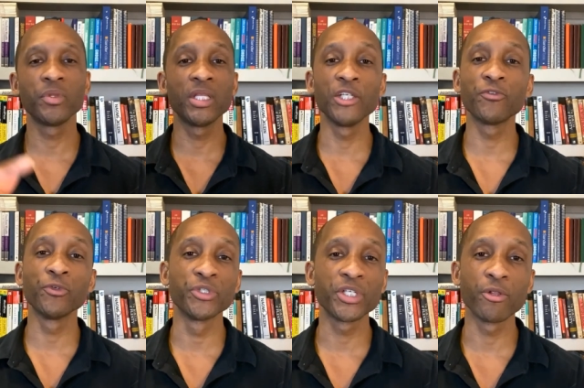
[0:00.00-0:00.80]
Thanks
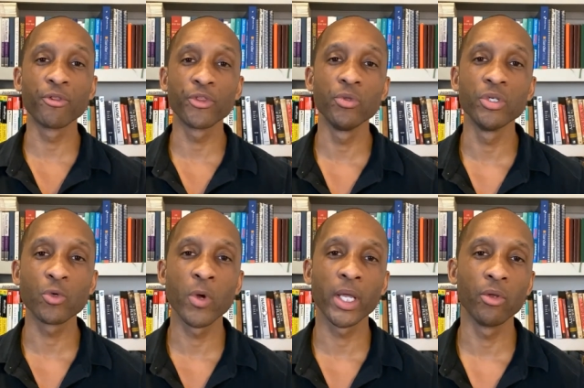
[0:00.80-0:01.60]
for sitting through this
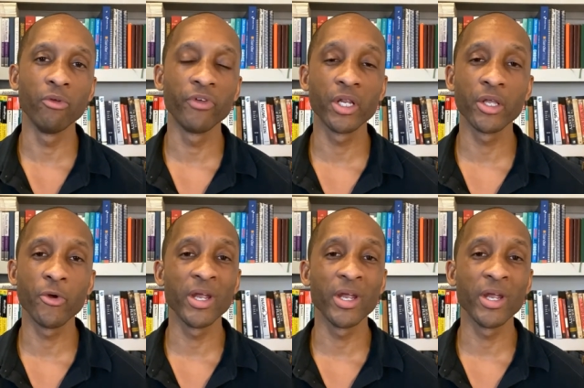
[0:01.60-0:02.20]
quick little video.